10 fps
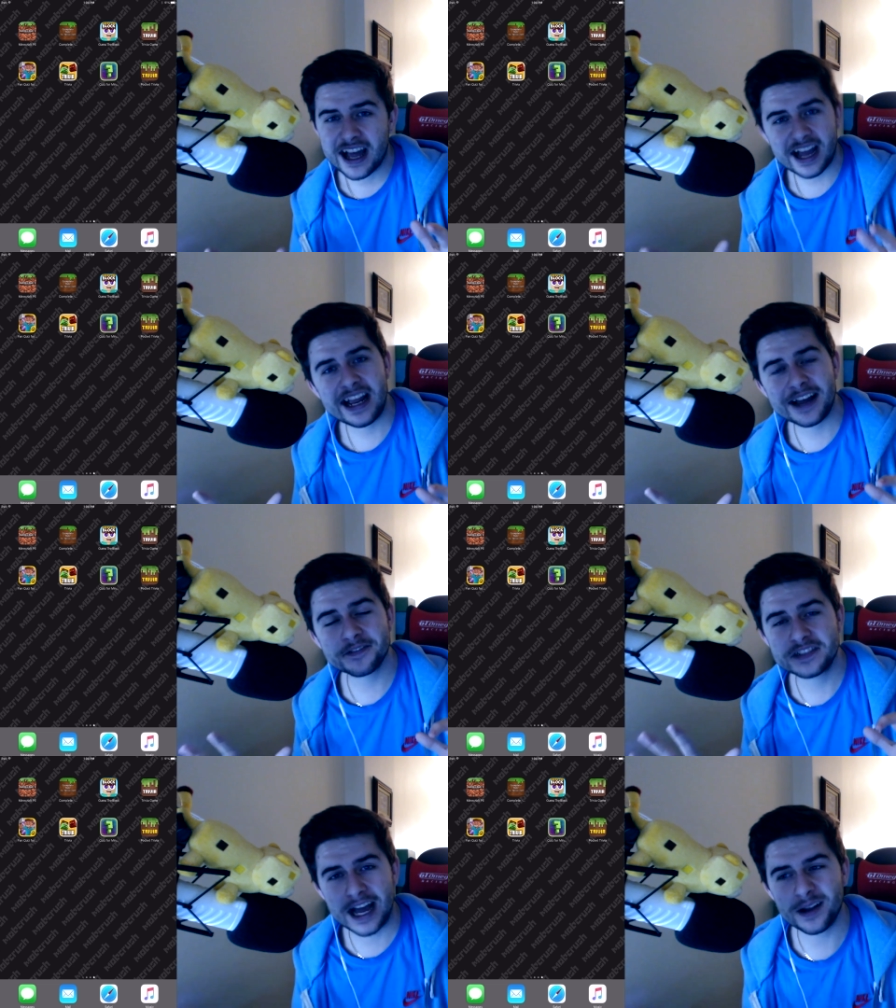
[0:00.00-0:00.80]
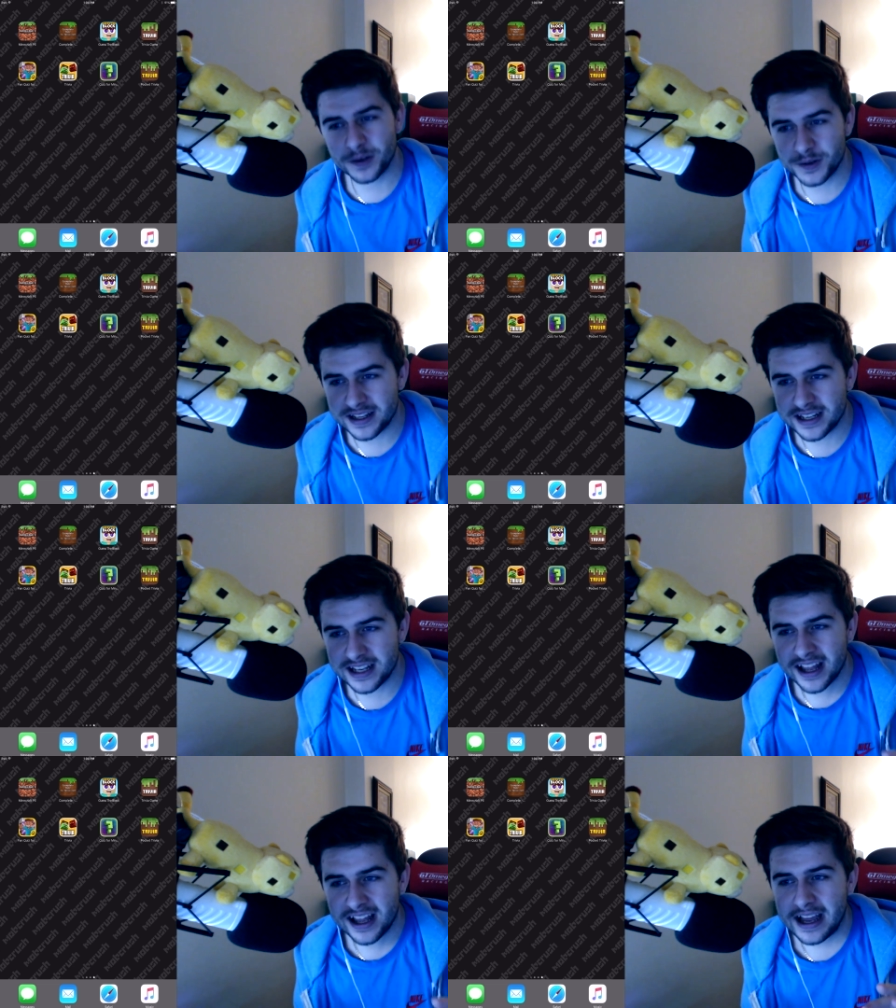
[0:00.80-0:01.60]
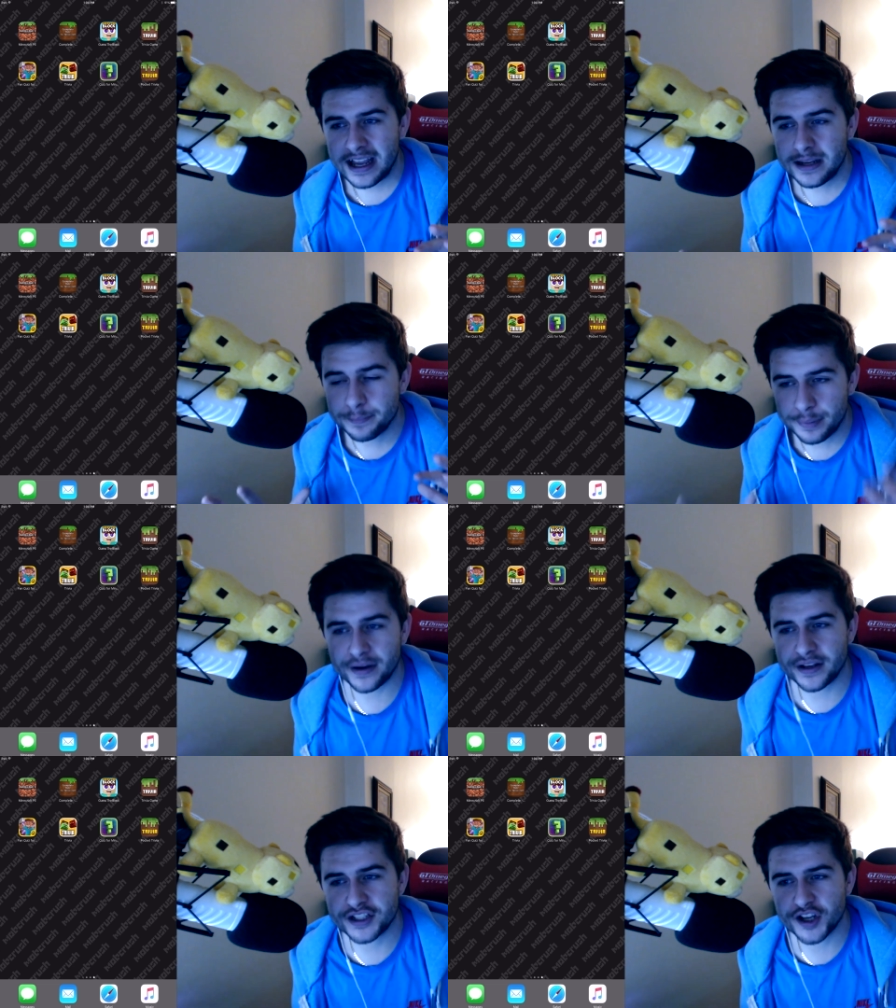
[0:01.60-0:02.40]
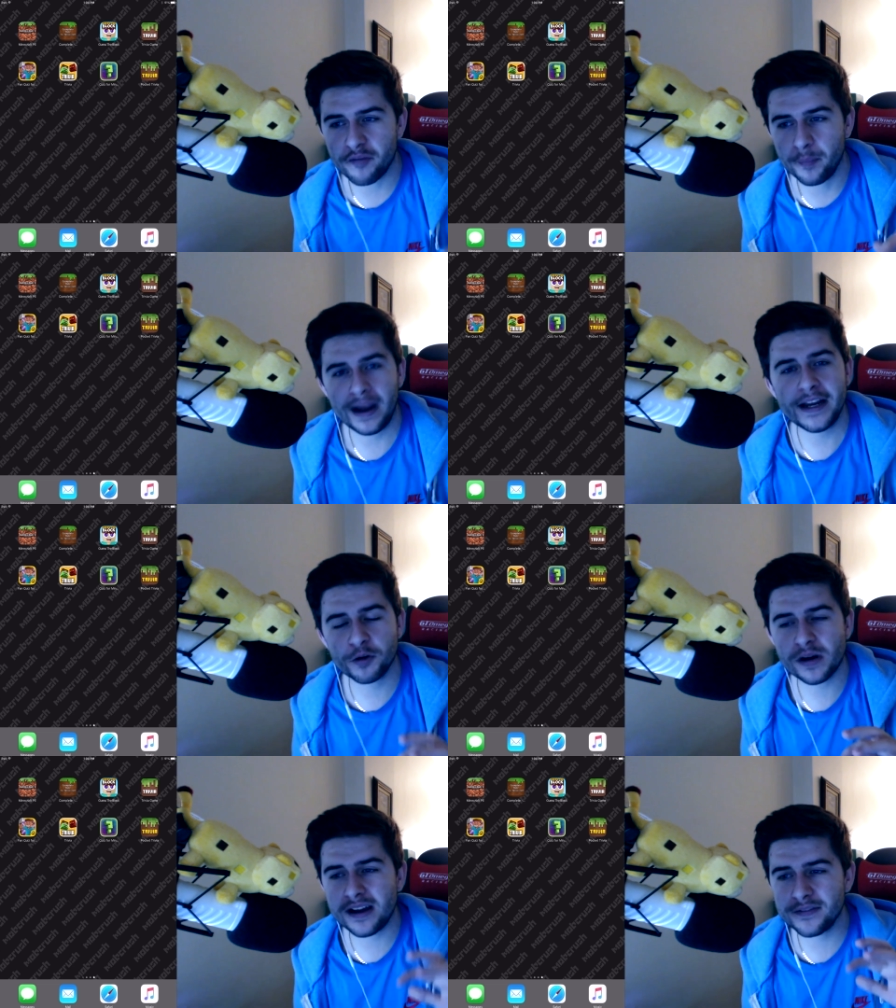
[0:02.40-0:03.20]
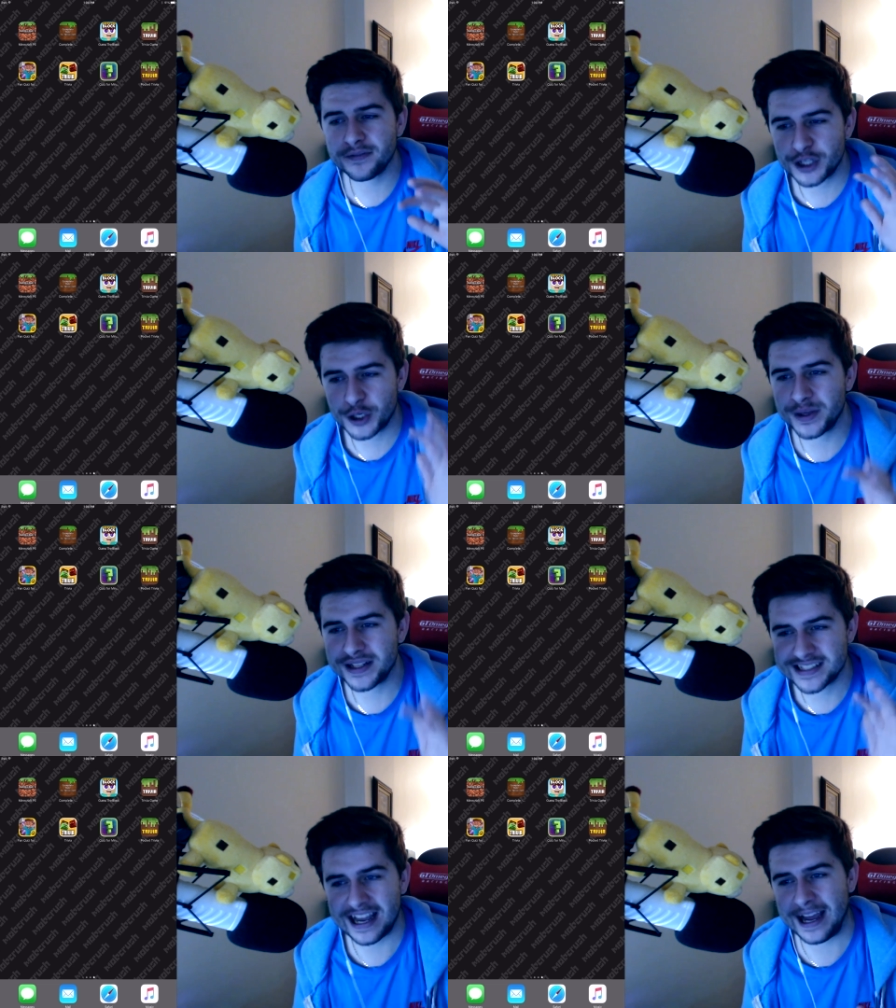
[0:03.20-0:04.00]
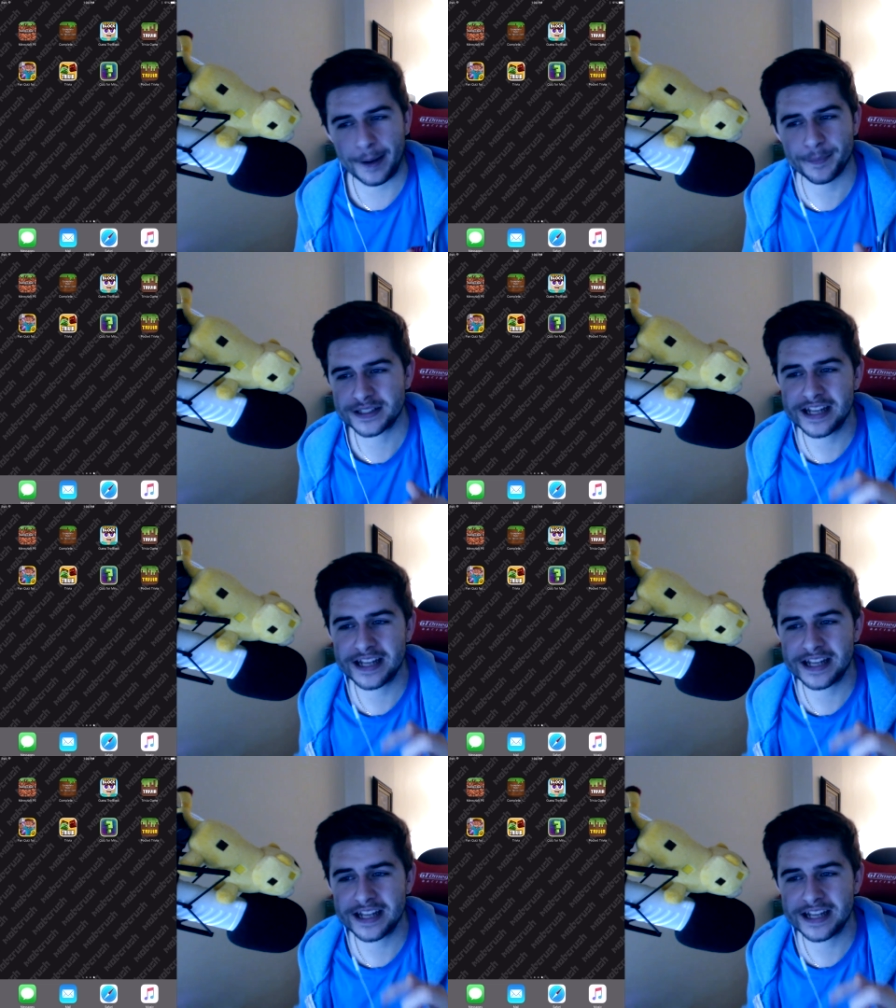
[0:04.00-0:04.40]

I have downloaded a bunch of Minecraft quiz apps.